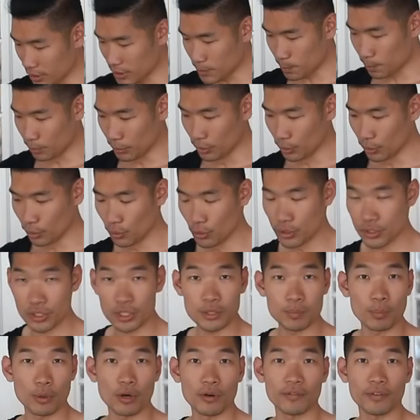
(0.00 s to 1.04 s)
This blue is
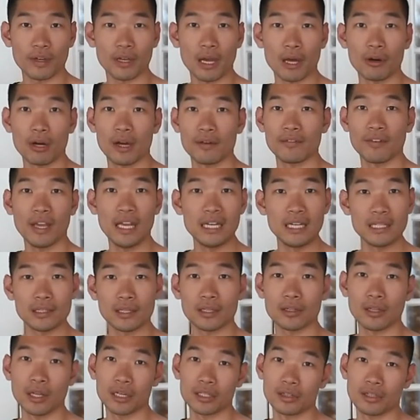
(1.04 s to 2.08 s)
just perfect. I don't have
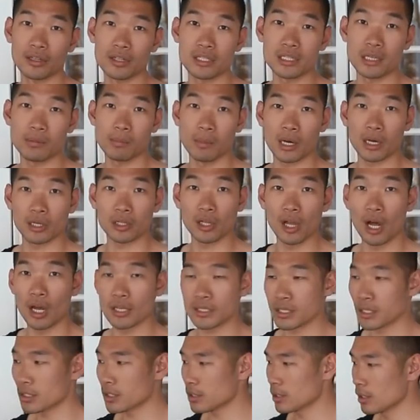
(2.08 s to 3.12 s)
anything like this in my
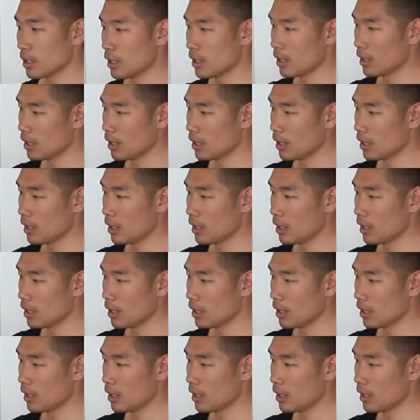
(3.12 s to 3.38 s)
closet.